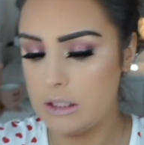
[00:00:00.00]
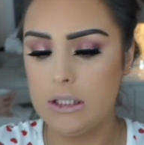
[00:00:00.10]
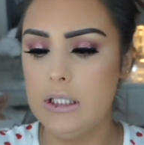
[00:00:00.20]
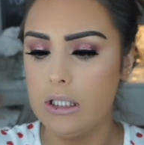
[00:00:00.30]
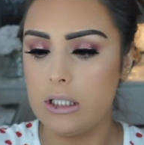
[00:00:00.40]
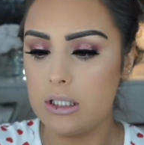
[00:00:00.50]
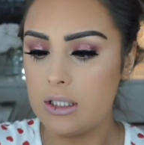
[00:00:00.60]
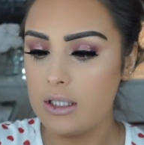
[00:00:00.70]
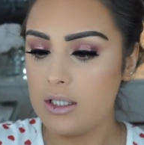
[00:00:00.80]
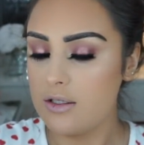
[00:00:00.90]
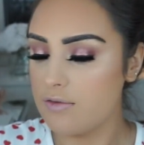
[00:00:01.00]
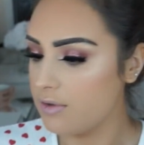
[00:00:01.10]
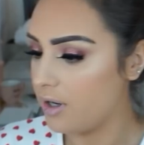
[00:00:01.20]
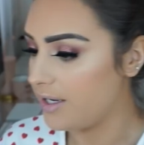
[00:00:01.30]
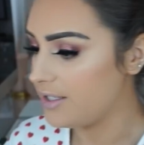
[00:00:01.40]
Ugh.
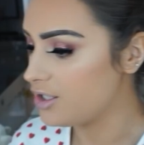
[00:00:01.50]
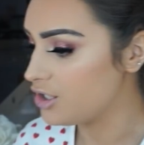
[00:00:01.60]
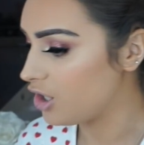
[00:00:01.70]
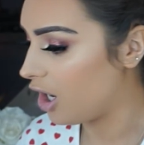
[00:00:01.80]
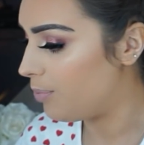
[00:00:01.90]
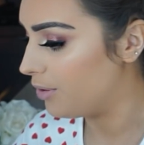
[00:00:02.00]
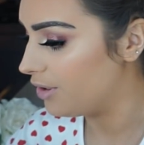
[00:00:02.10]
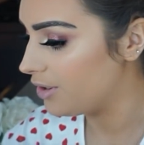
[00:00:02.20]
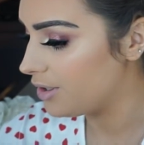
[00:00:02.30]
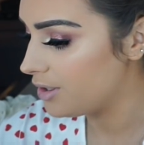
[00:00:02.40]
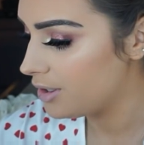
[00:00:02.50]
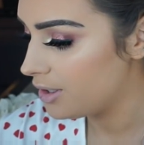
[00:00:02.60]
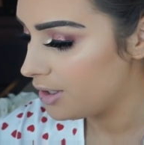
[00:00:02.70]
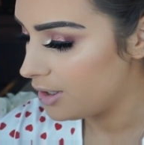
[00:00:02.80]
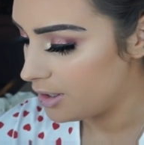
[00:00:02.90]
Right, I need to sharpen
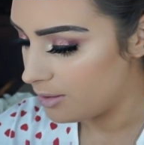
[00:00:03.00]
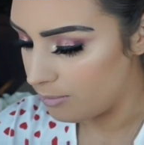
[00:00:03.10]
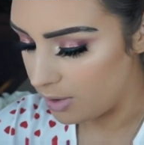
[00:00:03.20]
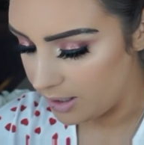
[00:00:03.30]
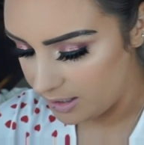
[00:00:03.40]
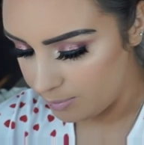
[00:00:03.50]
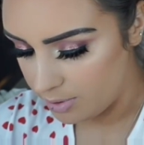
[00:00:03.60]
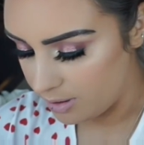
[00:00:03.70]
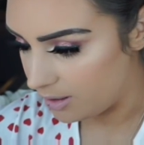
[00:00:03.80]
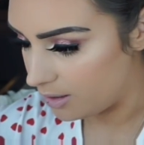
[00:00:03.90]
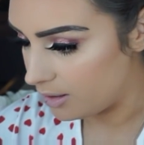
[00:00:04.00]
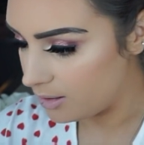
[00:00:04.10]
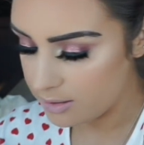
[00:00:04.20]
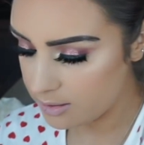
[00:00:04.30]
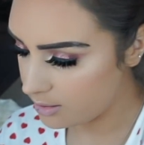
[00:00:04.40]
my lip liner.